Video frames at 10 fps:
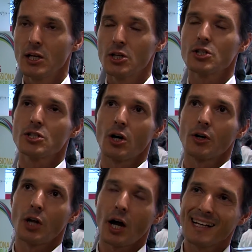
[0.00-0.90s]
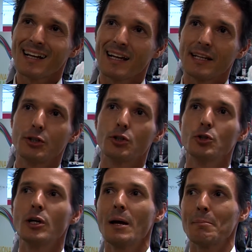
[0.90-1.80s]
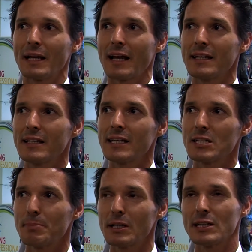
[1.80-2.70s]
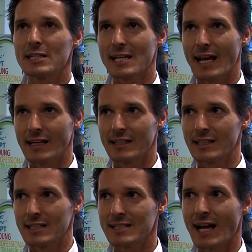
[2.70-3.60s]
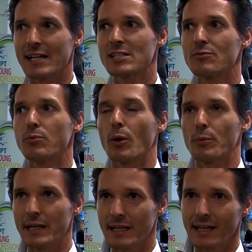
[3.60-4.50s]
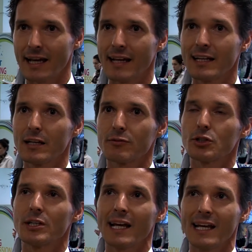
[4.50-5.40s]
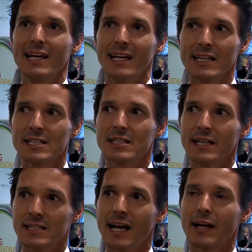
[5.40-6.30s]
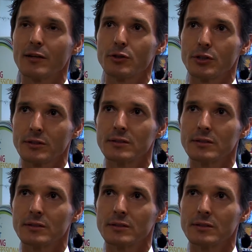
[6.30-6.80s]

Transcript: So not entirely new, but I think the experience and the size of what we can deliver today is kind of new.